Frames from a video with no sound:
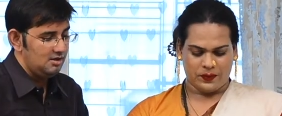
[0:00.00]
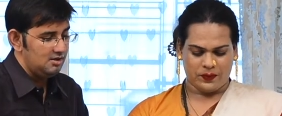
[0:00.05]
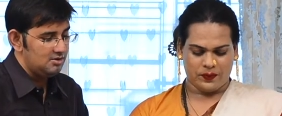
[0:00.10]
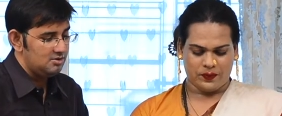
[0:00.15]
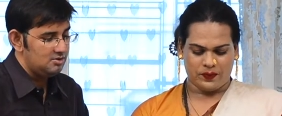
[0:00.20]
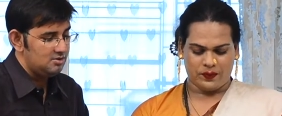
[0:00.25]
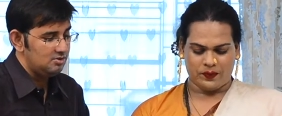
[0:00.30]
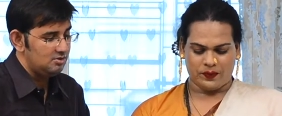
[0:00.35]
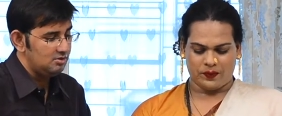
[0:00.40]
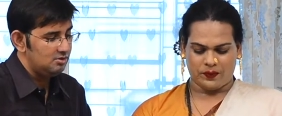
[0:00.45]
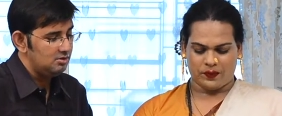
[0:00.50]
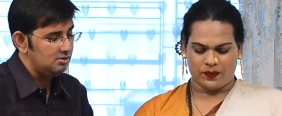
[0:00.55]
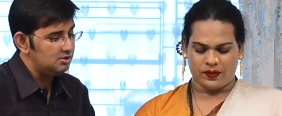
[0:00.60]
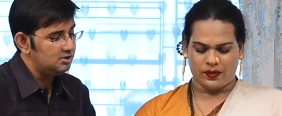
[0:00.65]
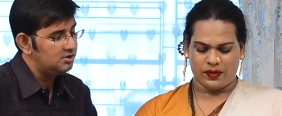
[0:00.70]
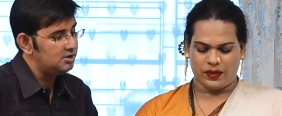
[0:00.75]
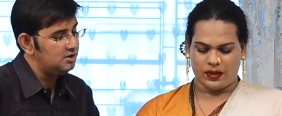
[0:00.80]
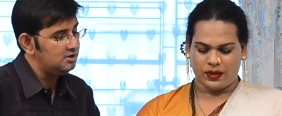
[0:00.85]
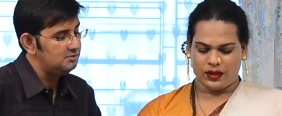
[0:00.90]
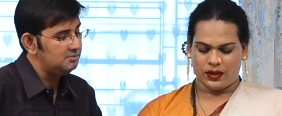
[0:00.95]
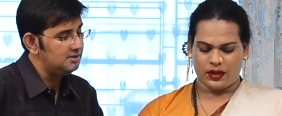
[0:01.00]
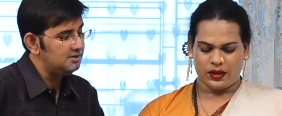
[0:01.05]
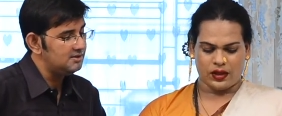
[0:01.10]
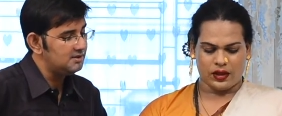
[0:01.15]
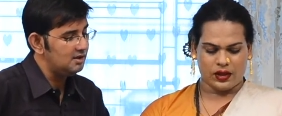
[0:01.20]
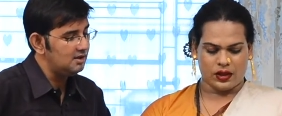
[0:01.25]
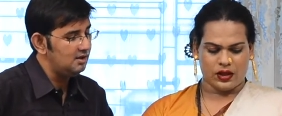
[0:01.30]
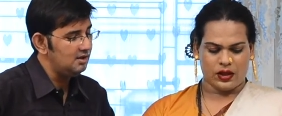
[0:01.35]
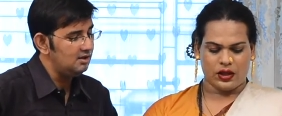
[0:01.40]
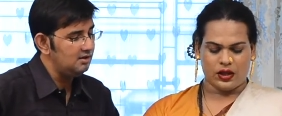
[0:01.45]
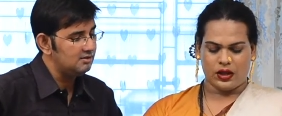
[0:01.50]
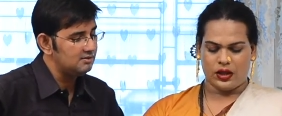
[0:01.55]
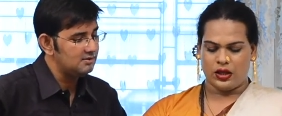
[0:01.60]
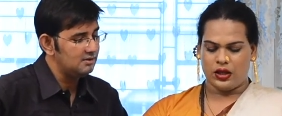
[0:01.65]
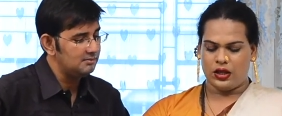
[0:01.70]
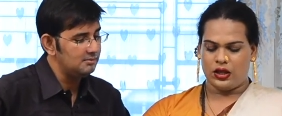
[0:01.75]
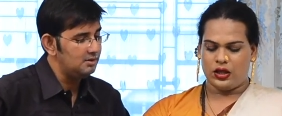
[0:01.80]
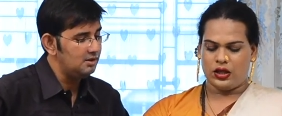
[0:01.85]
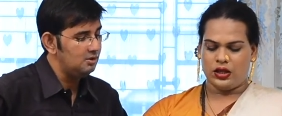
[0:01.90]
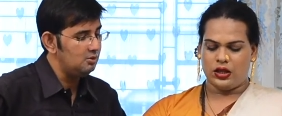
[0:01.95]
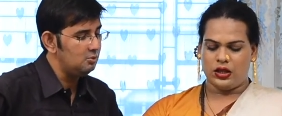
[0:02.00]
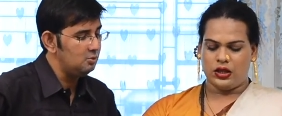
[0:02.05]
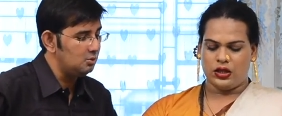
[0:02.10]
Speaker 1: So uh, she's basically somebody who